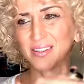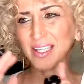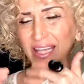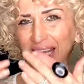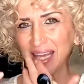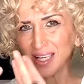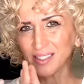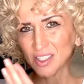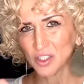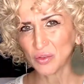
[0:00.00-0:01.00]
hint
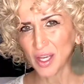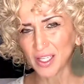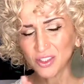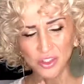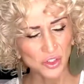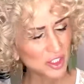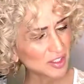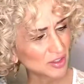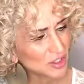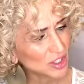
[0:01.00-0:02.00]
to that. You just
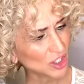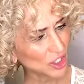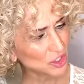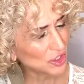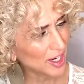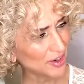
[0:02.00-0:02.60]
touch your hair